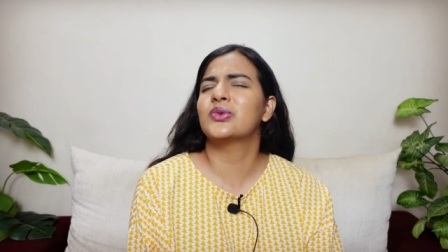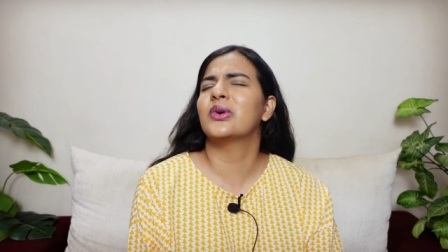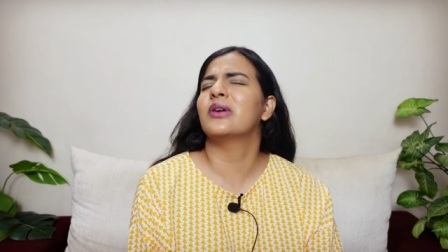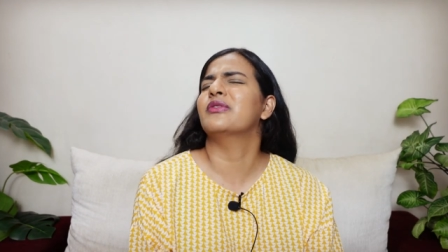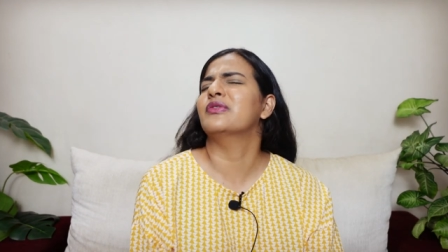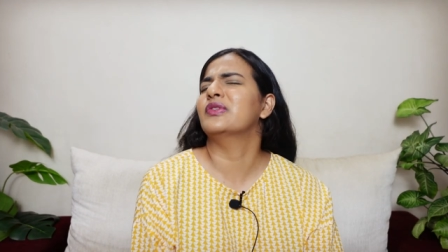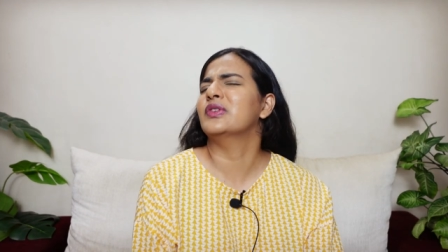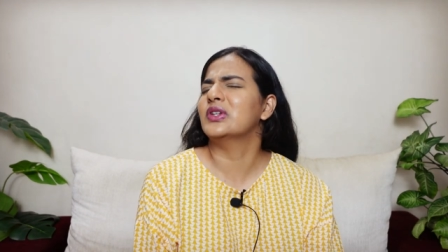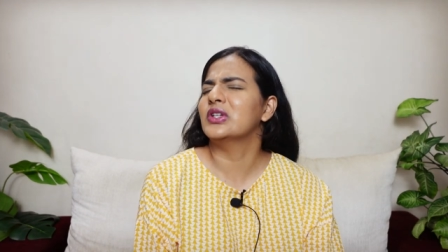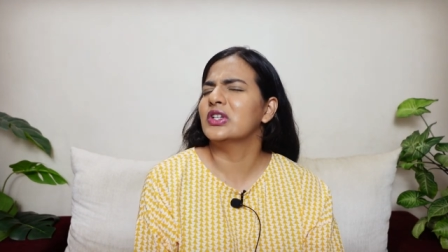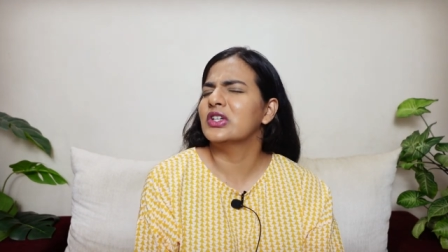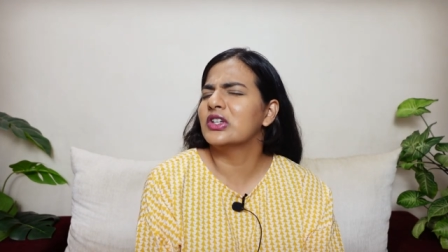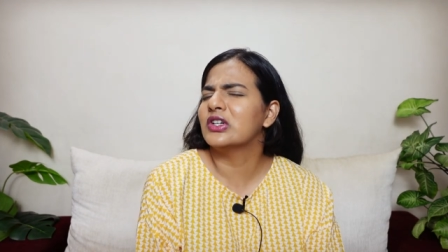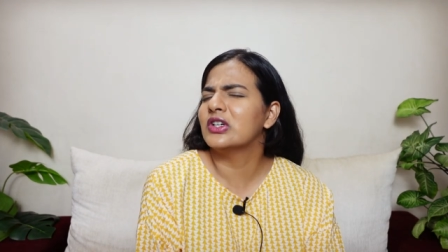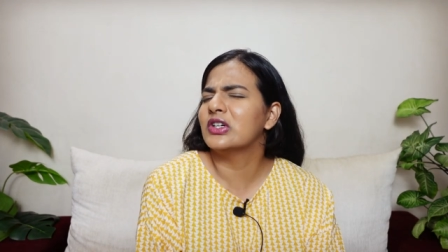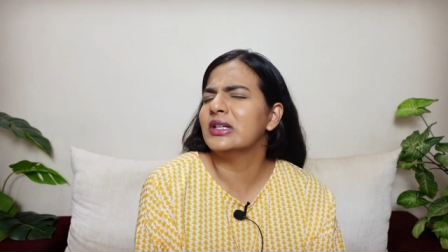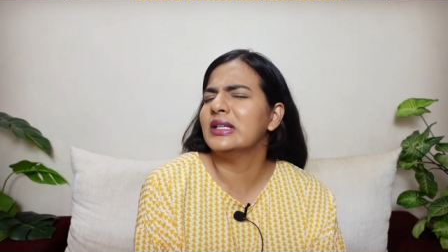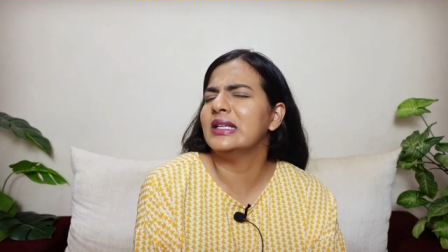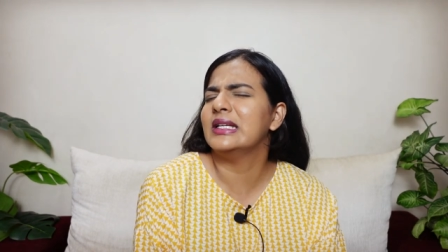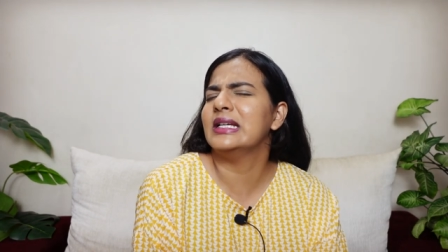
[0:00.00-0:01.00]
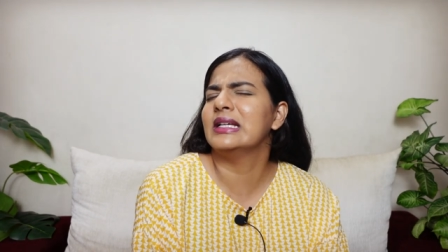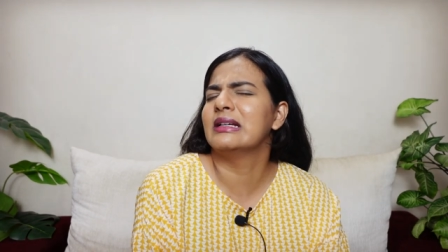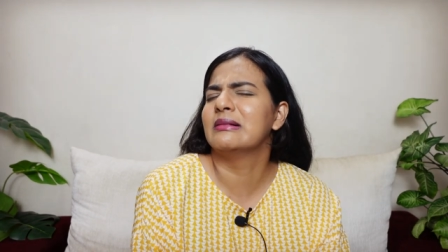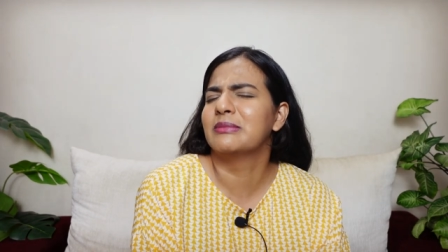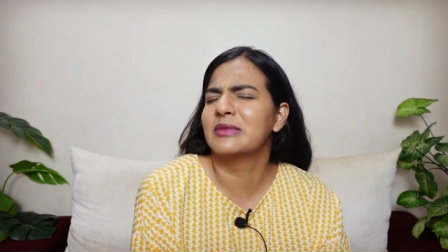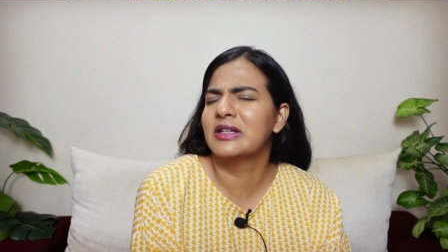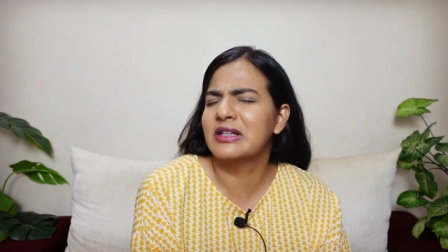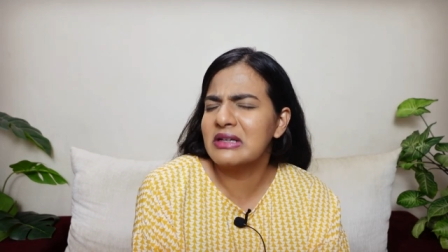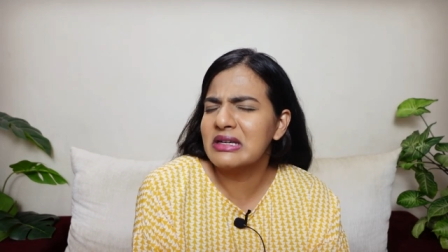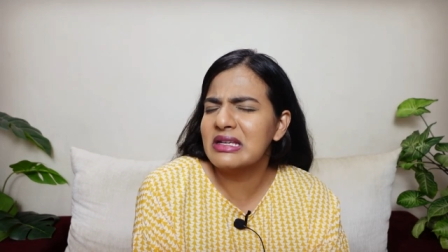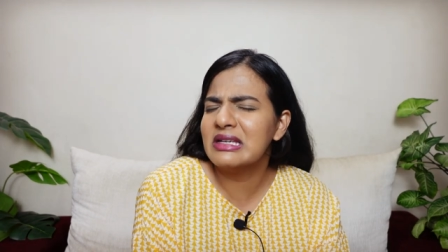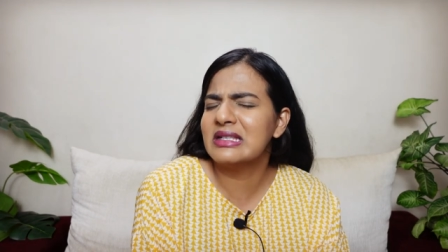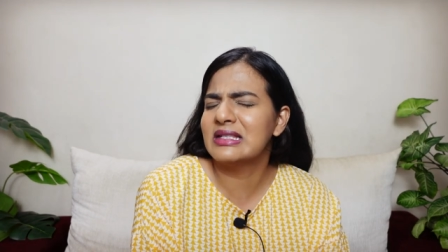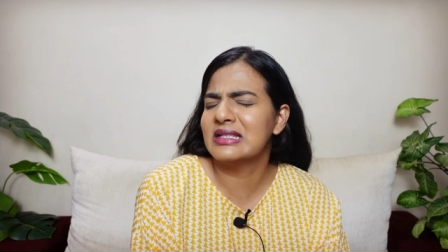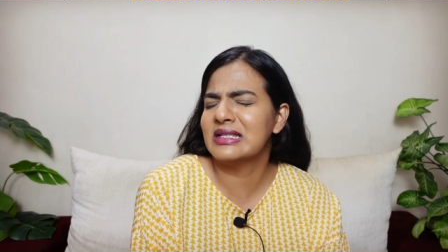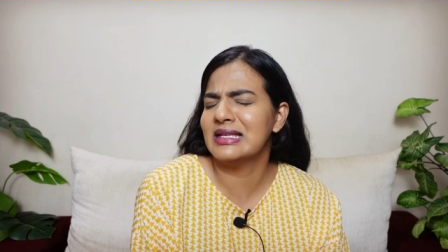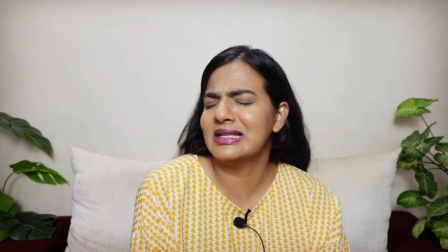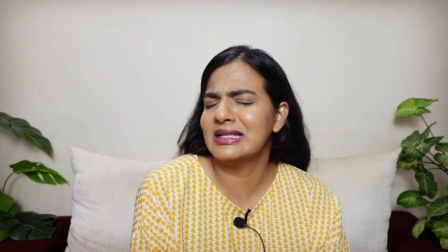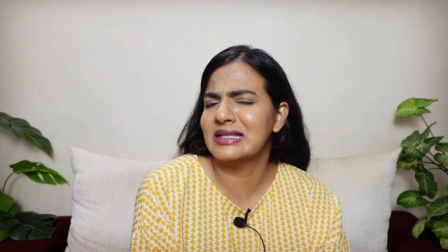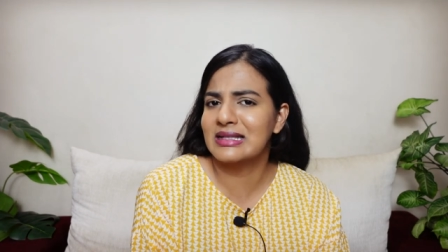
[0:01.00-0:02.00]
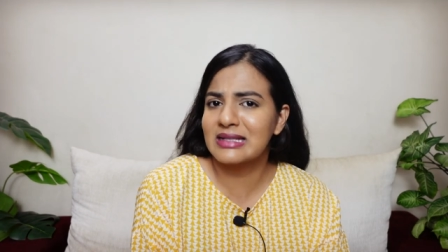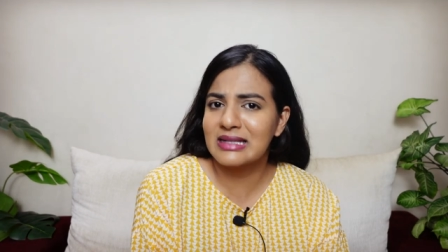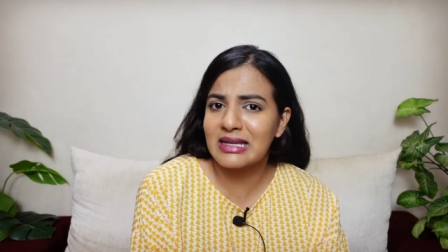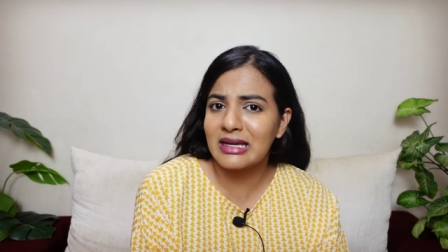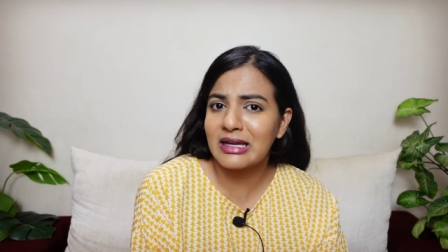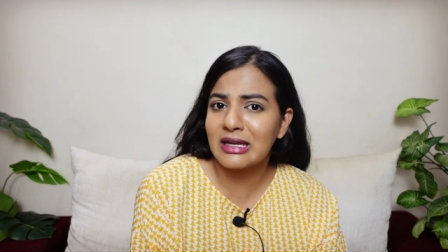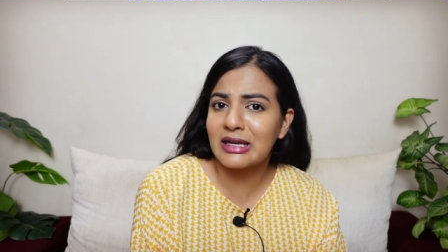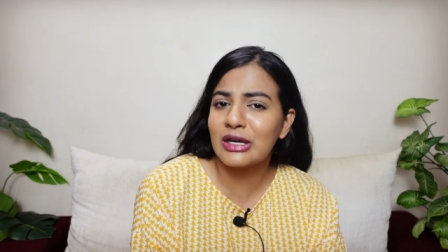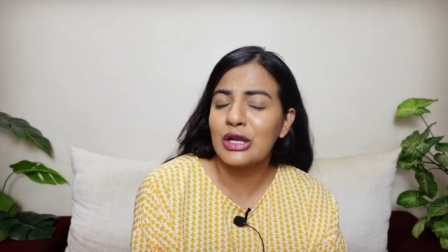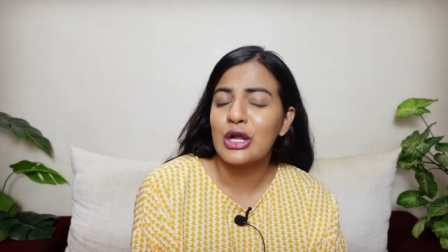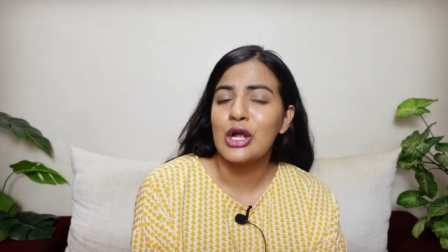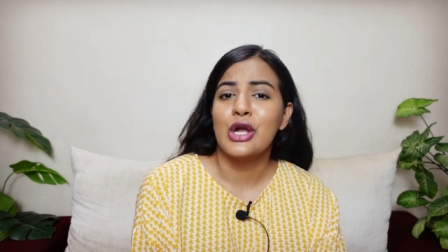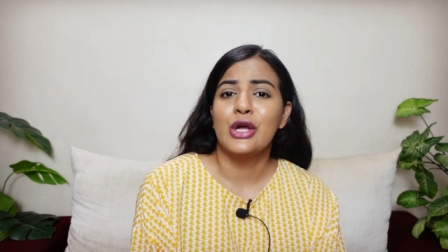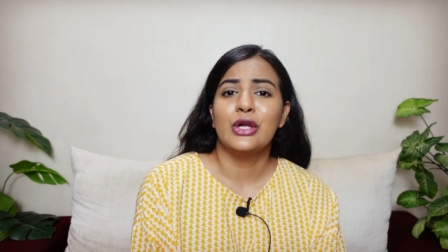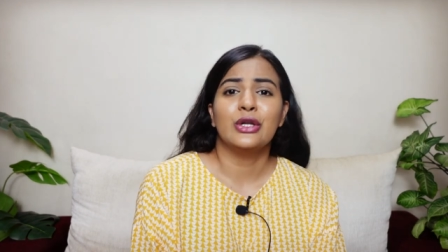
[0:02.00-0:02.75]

to have really greasy skin,